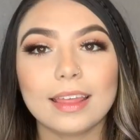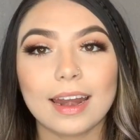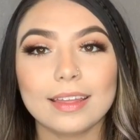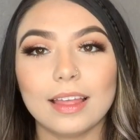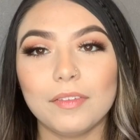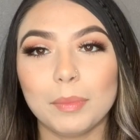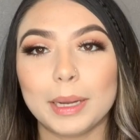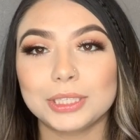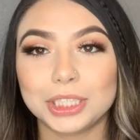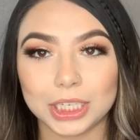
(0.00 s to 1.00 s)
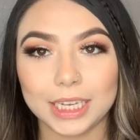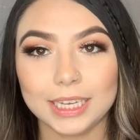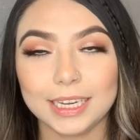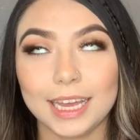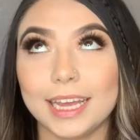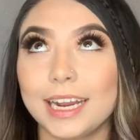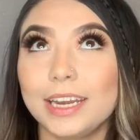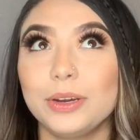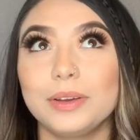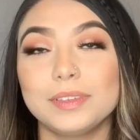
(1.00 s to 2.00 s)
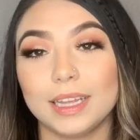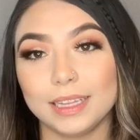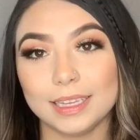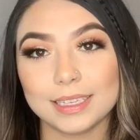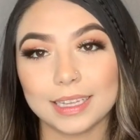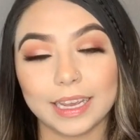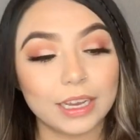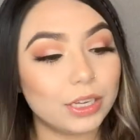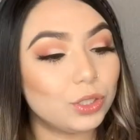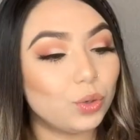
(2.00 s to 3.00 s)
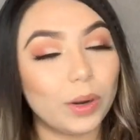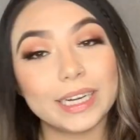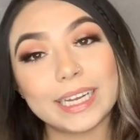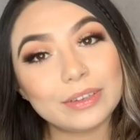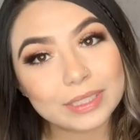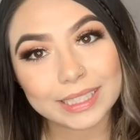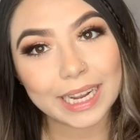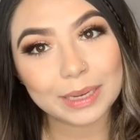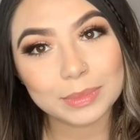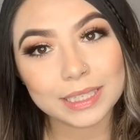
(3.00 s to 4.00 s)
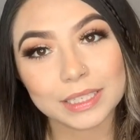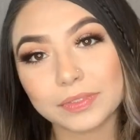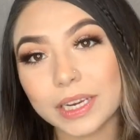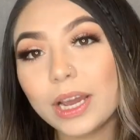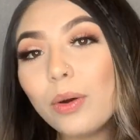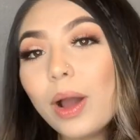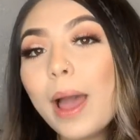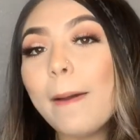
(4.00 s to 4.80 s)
that I love about SHEIN, and I know I've said this like 20,000 times in this video,